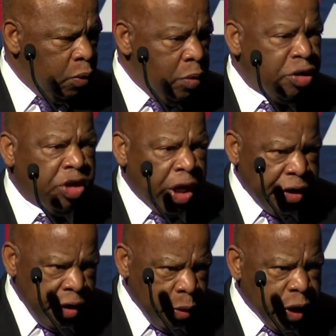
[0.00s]
we must
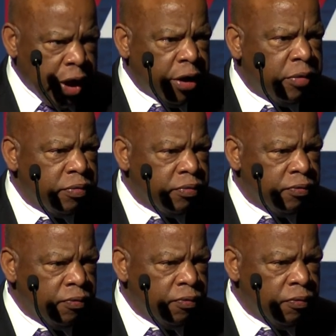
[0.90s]
get in the way.
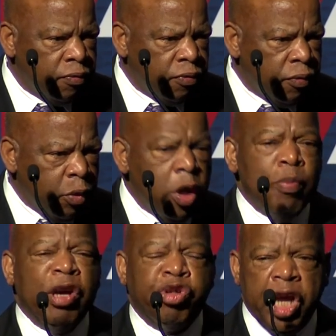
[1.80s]
We
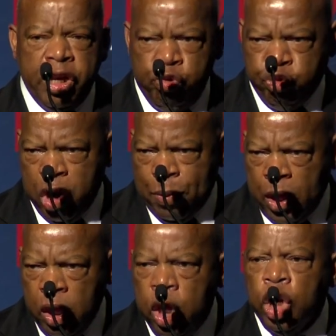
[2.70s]
must get in
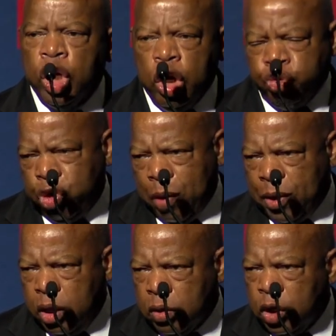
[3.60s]
trouble, good
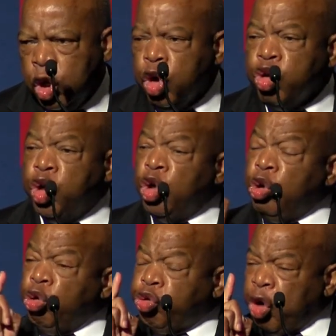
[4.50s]
trouble.
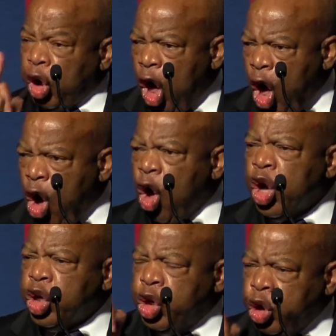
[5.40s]
Use the law,
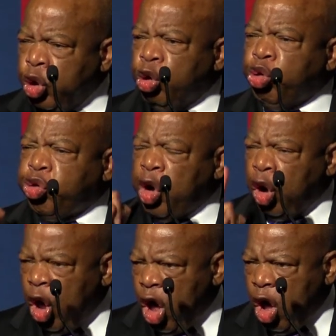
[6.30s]
use the
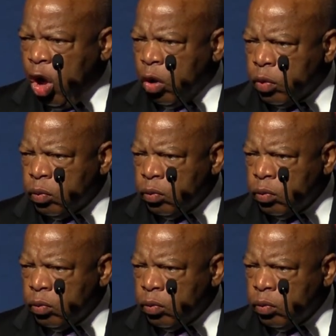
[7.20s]
law,